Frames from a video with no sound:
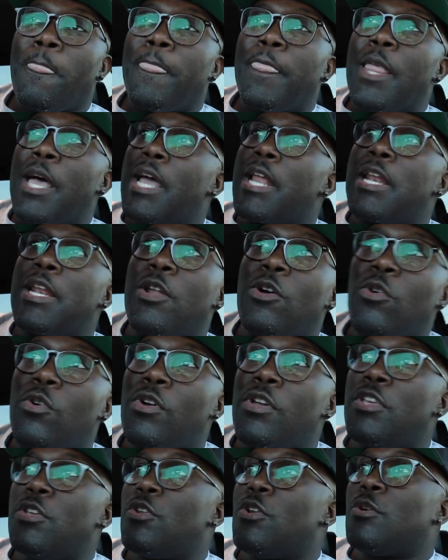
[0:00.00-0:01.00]
not
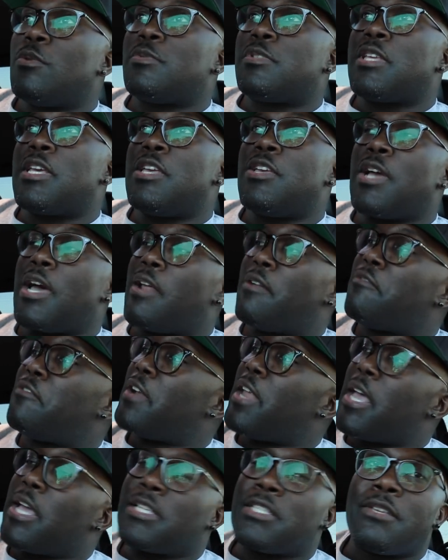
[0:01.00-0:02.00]
knowing, you know what I'm saying? You gotta
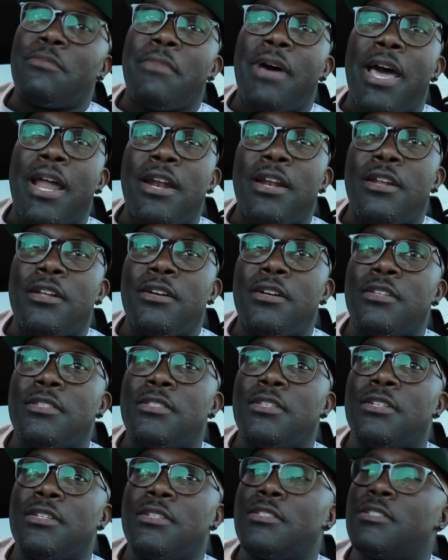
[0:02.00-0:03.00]
flag somebody
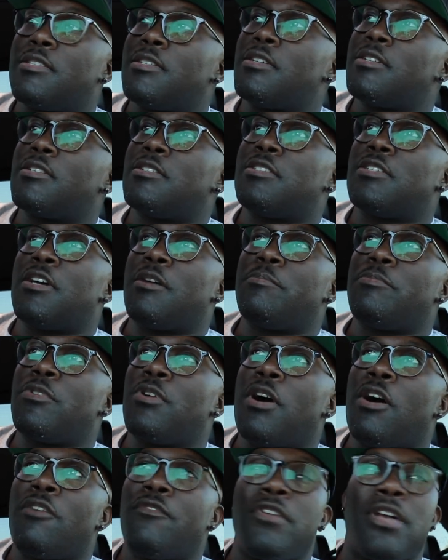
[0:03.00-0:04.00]
to jump you
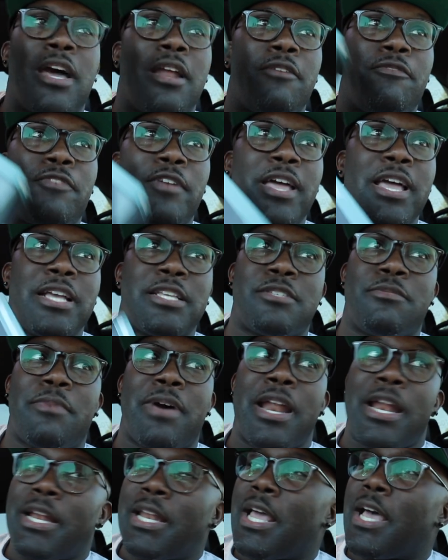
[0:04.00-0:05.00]
off. You gotta flag
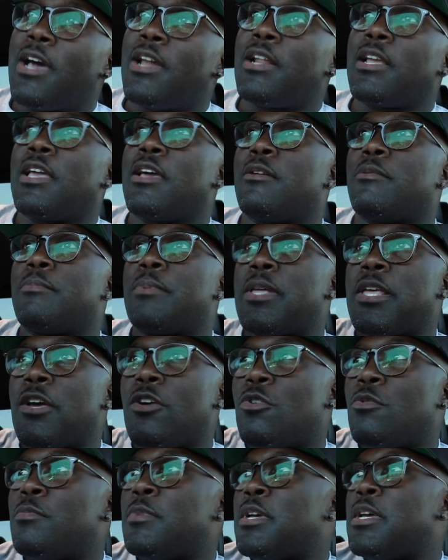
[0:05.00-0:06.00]
somebody down to get them to
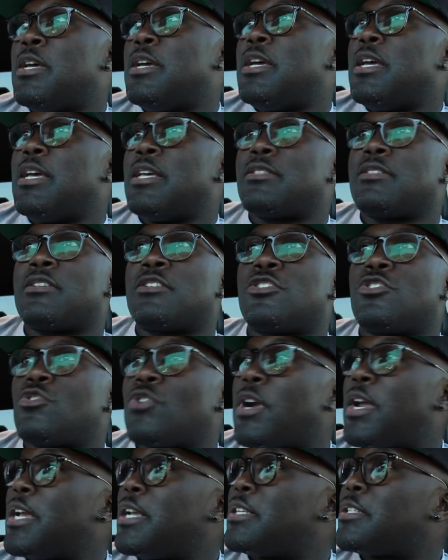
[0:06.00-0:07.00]
help. It's a
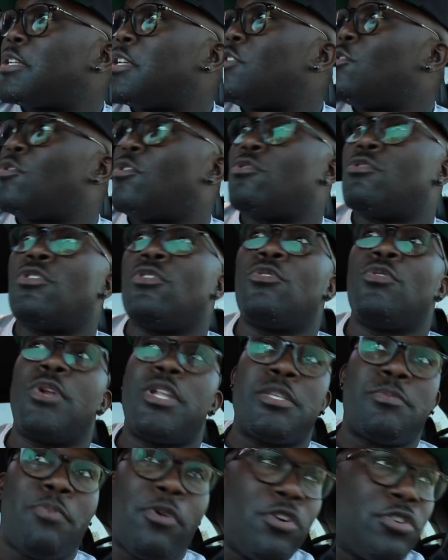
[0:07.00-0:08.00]
stranger, you don't know who
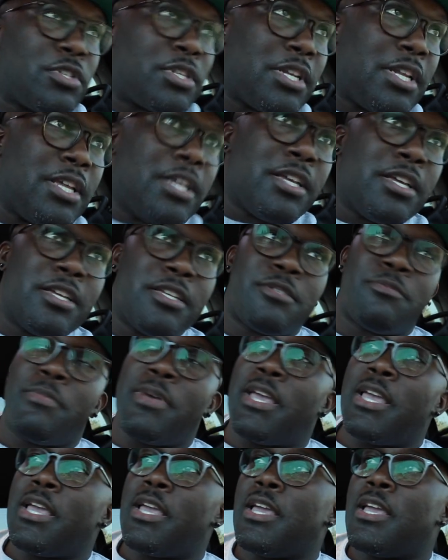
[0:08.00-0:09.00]
this person is,
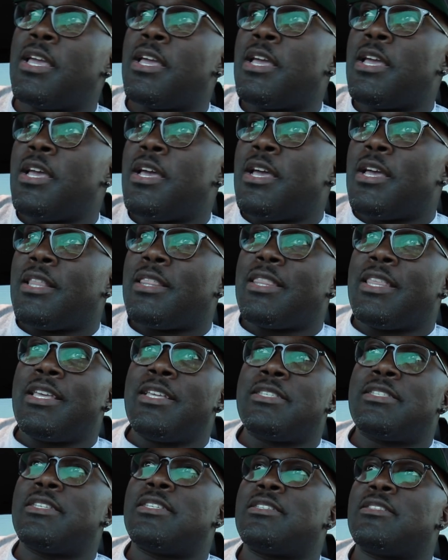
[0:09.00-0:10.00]
man.
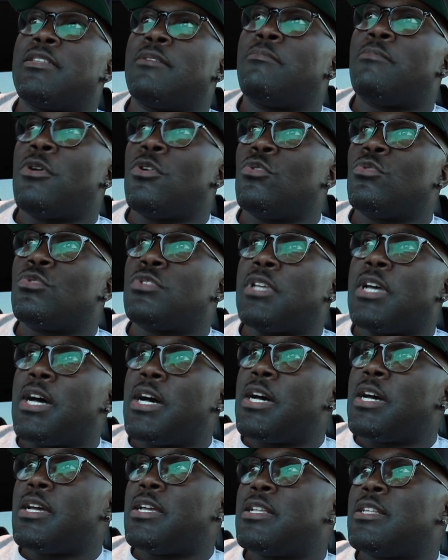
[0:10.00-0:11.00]
This is the most
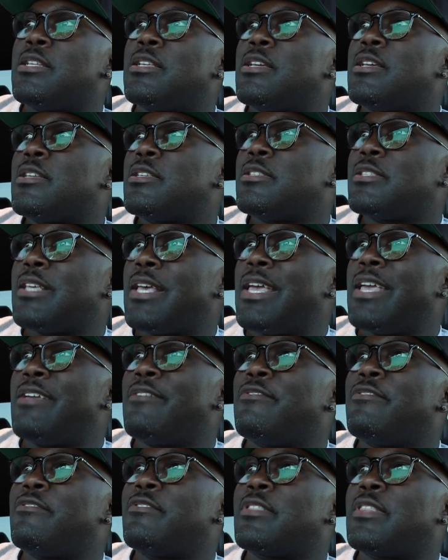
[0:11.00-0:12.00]
unsafe
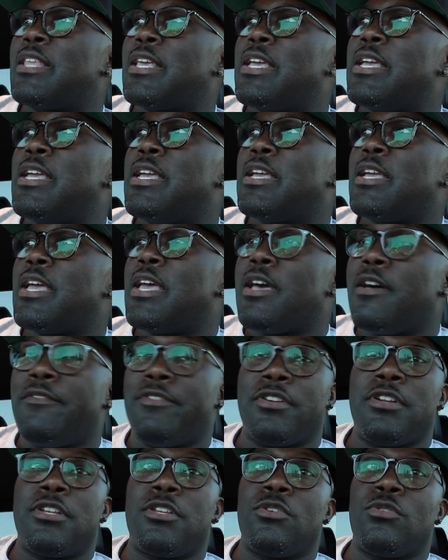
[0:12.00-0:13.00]
thing ever
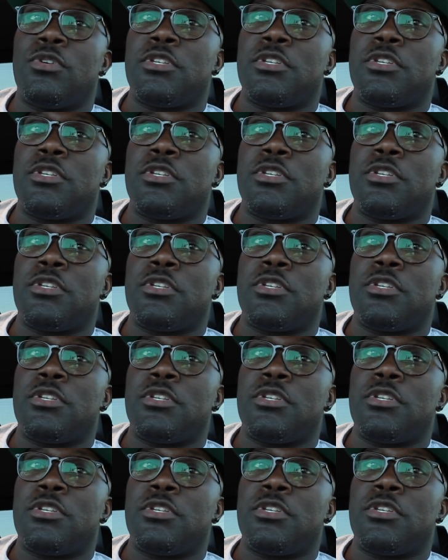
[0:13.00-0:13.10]
to do,